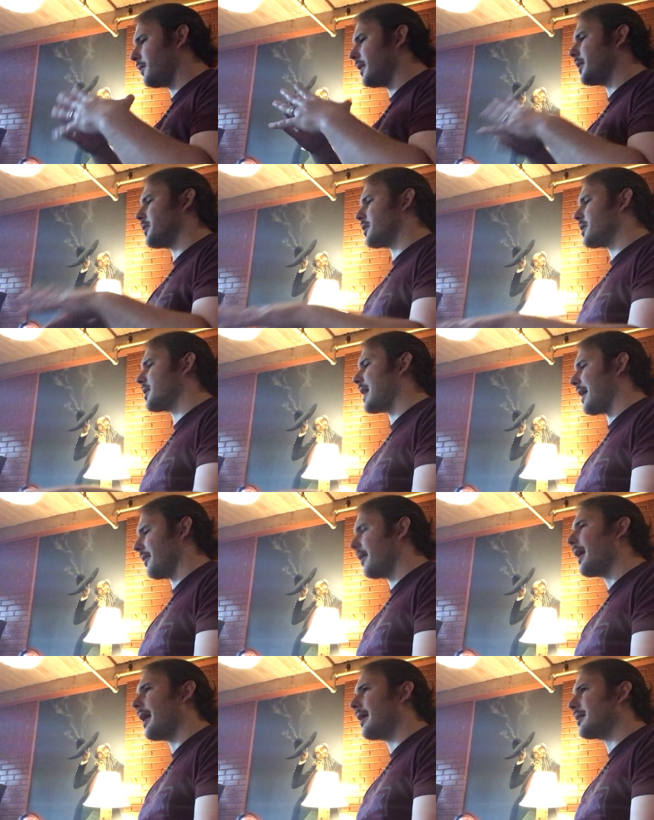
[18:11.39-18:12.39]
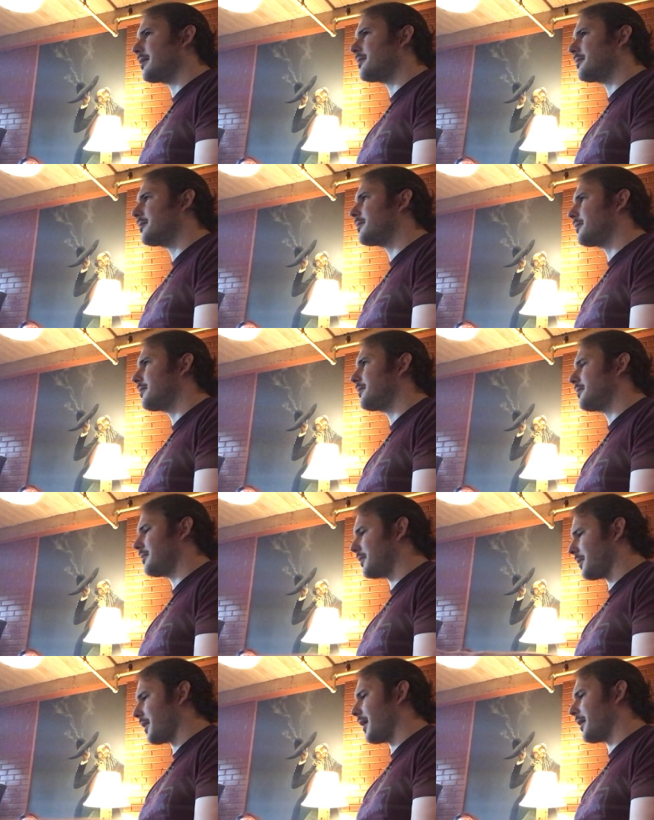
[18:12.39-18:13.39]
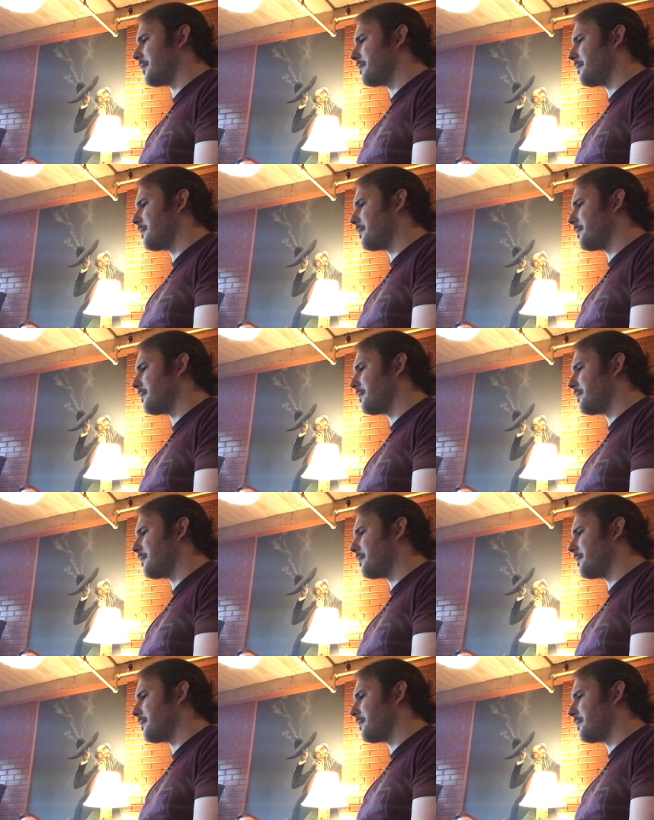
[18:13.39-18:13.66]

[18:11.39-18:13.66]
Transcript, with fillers: we understand that. Okay.